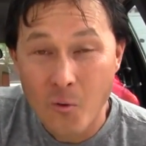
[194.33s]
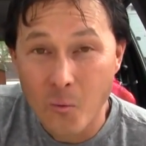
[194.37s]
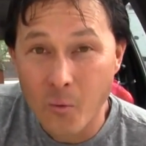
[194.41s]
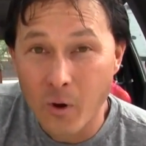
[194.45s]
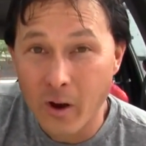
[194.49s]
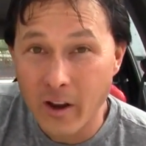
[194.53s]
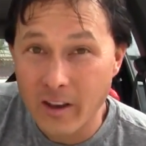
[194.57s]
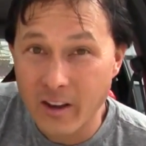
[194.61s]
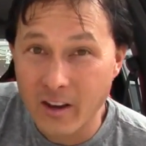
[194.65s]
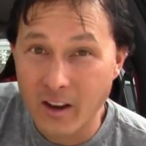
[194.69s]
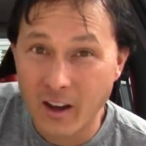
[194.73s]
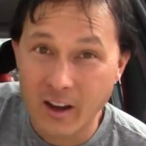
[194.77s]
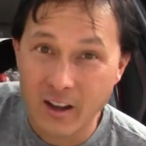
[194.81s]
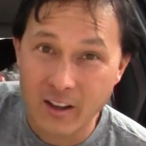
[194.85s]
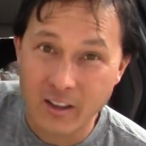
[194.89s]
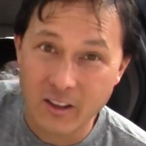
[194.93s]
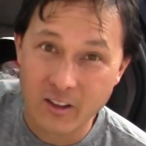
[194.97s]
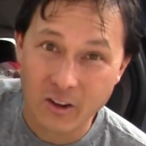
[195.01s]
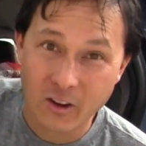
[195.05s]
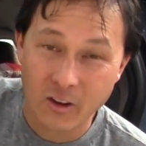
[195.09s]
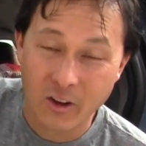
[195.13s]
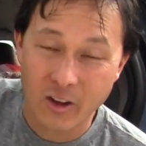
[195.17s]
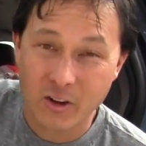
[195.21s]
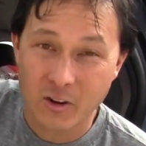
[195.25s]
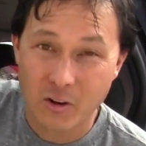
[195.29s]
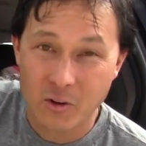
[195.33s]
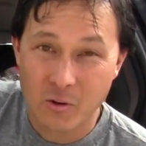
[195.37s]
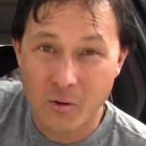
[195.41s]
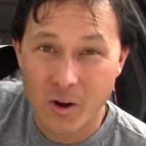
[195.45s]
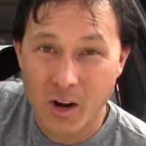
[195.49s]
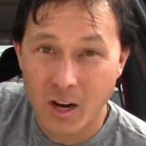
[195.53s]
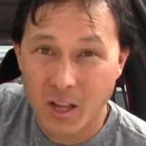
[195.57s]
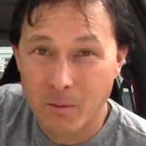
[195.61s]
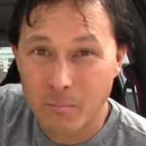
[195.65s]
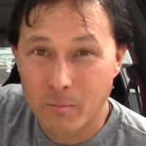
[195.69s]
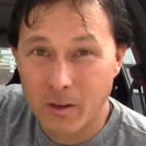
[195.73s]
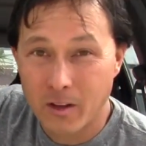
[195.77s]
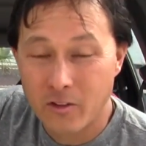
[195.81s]
whatnot, you know, I don't
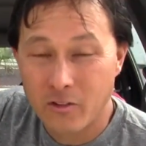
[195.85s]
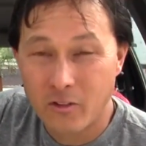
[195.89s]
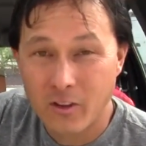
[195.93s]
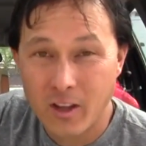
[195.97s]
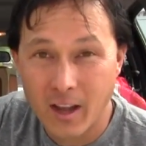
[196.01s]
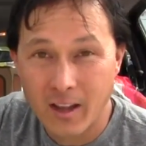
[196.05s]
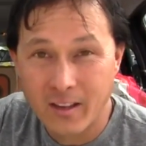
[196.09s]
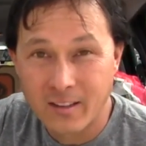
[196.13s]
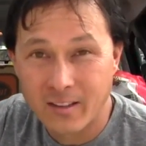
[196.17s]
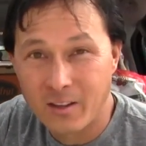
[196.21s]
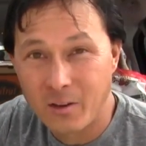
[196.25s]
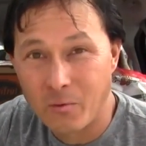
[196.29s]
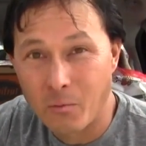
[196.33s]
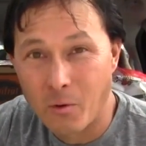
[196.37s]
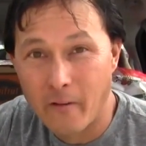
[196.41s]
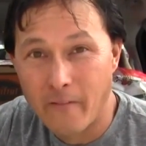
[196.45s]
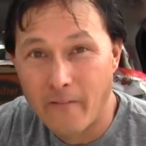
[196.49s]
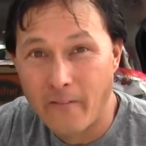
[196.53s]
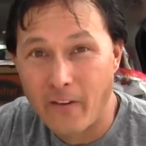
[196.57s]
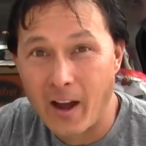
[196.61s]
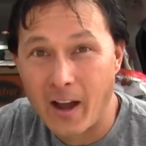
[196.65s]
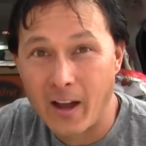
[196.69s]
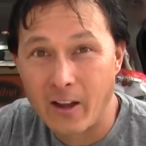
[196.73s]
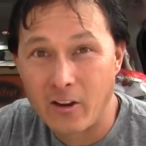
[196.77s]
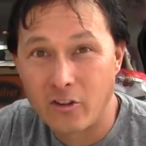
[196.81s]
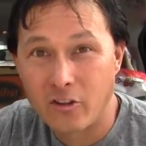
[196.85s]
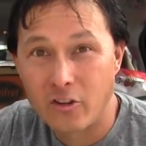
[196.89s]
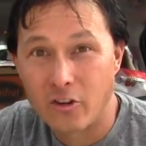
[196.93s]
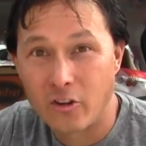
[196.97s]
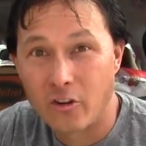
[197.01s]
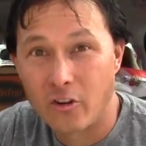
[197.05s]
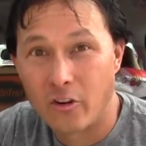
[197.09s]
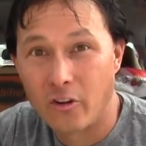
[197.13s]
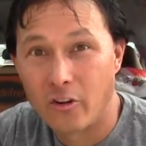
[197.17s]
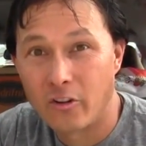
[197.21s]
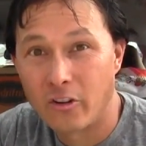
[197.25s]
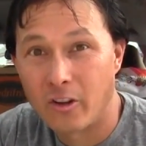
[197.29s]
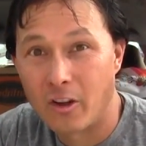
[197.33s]
recommend you guys eat refined
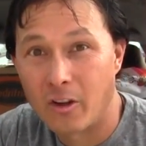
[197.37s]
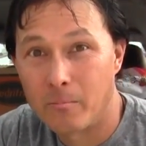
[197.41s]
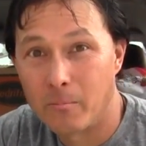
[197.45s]
sugars.